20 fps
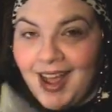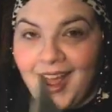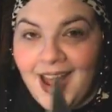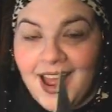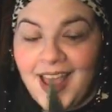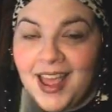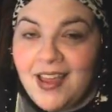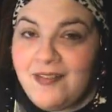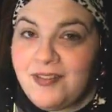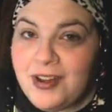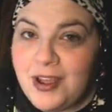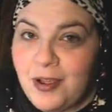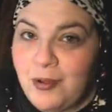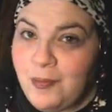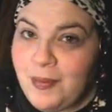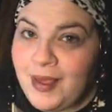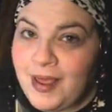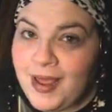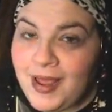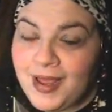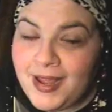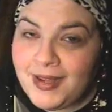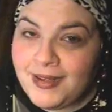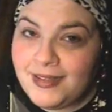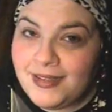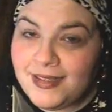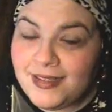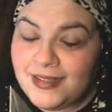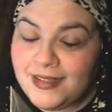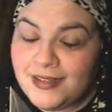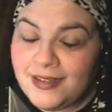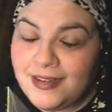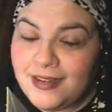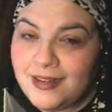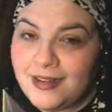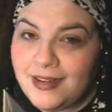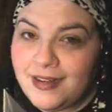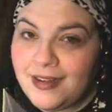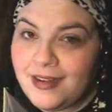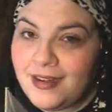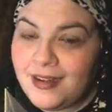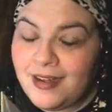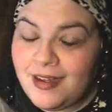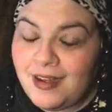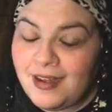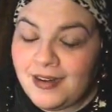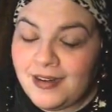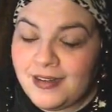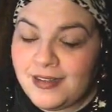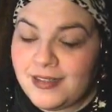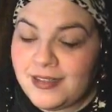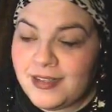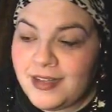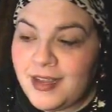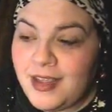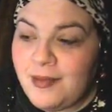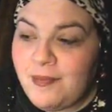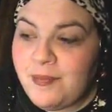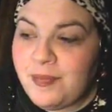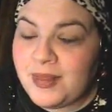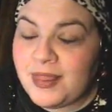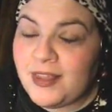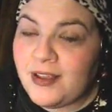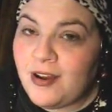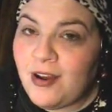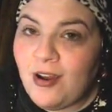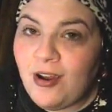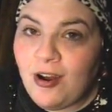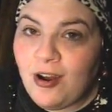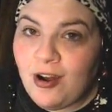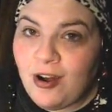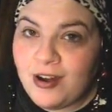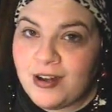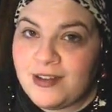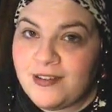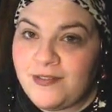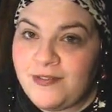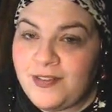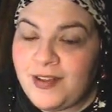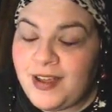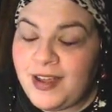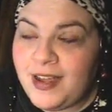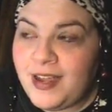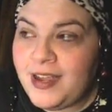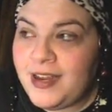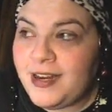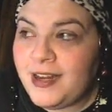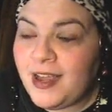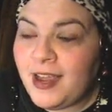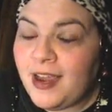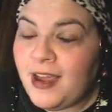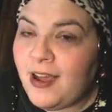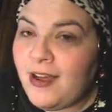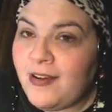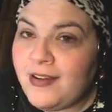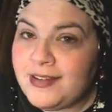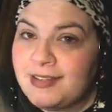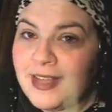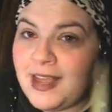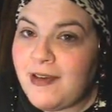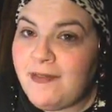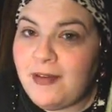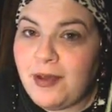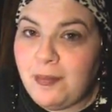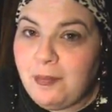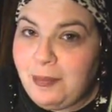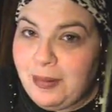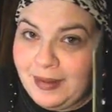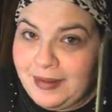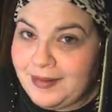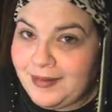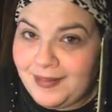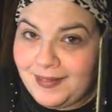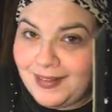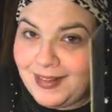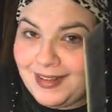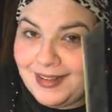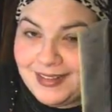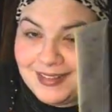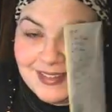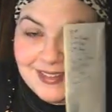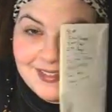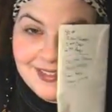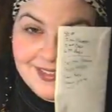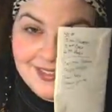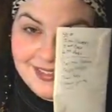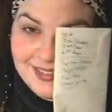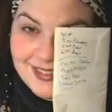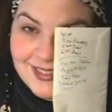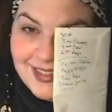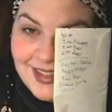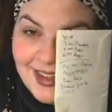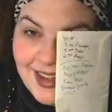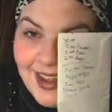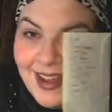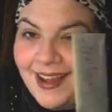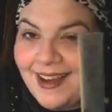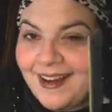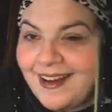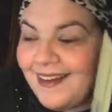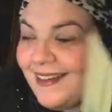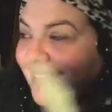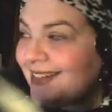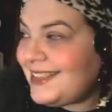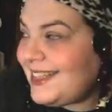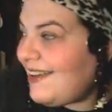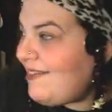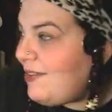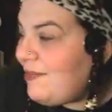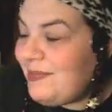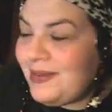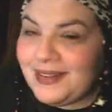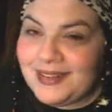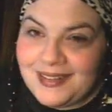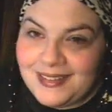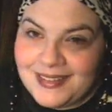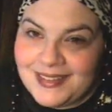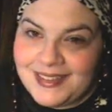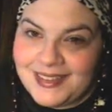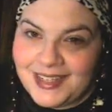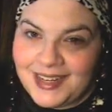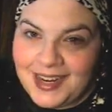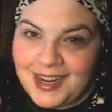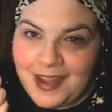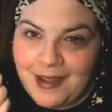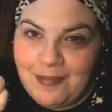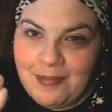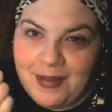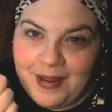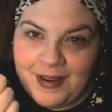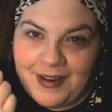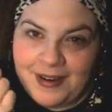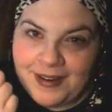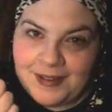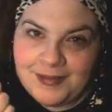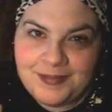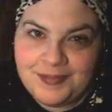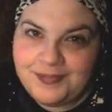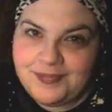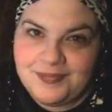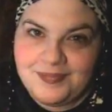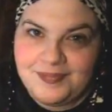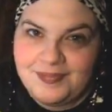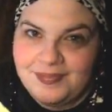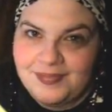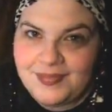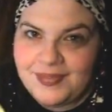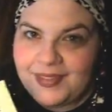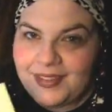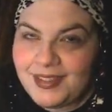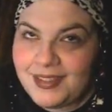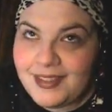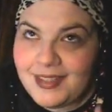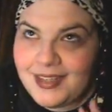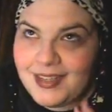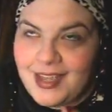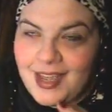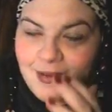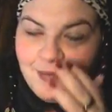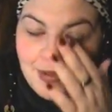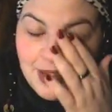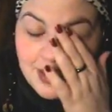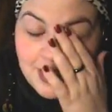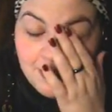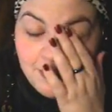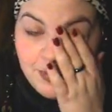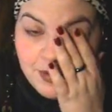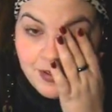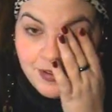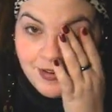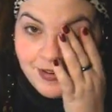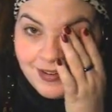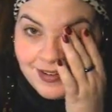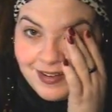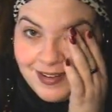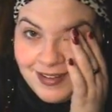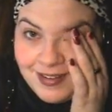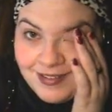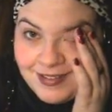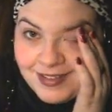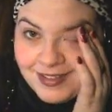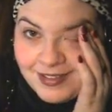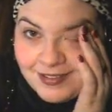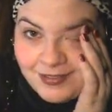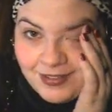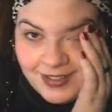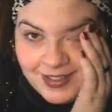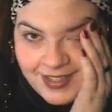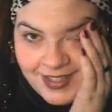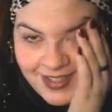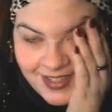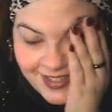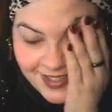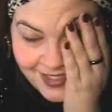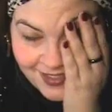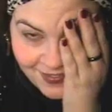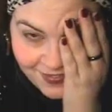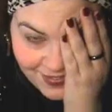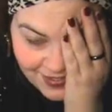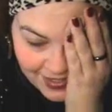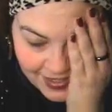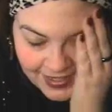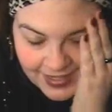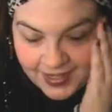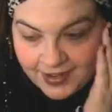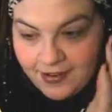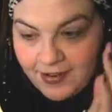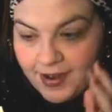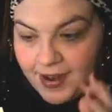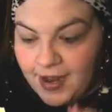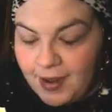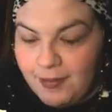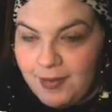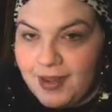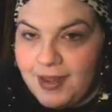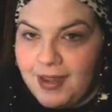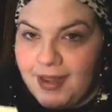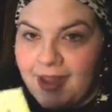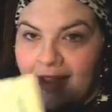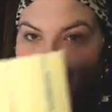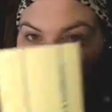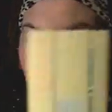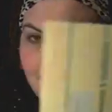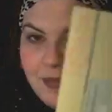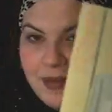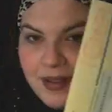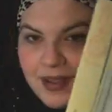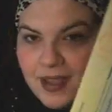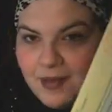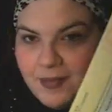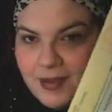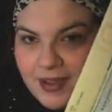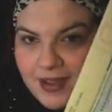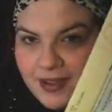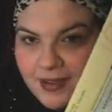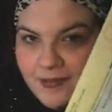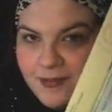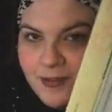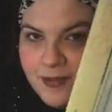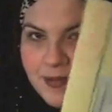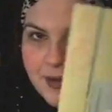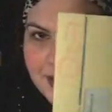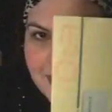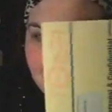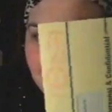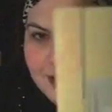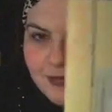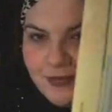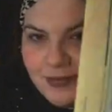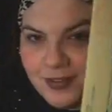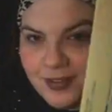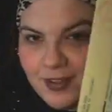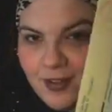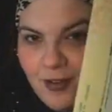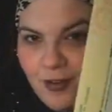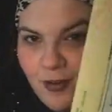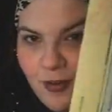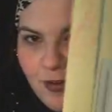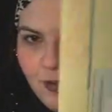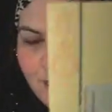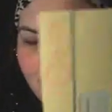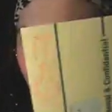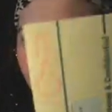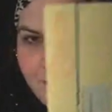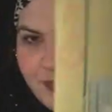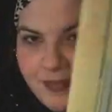I have notepads, honestly, but they're hard to find. I always have a bill. Always have a bill sitting up here at my computer, and they're just really easy to find and grab. I'm becoming infamous for the whole